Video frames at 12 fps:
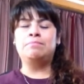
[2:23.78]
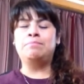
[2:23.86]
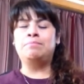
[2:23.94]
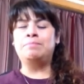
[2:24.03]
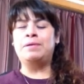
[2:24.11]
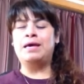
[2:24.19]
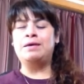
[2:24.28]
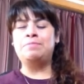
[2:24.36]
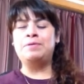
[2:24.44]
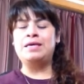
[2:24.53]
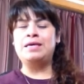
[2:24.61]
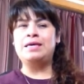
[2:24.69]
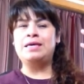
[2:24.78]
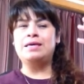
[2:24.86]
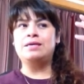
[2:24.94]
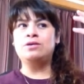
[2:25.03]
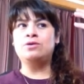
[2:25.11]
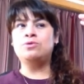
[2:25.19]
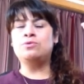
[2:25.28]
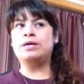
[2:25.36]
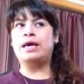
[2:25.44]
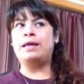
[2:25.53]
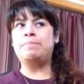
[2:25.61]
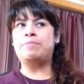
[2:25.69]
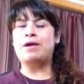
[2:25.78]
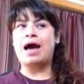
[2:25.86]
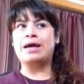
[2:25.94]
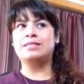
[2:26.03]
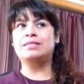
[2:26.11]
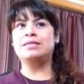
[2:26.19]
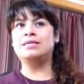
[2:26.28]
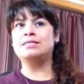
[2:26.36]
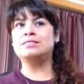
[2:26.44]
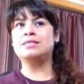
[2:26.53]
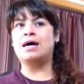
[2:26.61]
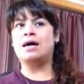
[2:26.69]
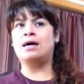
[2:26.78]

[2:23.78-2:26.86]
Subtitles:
Maybe you can practice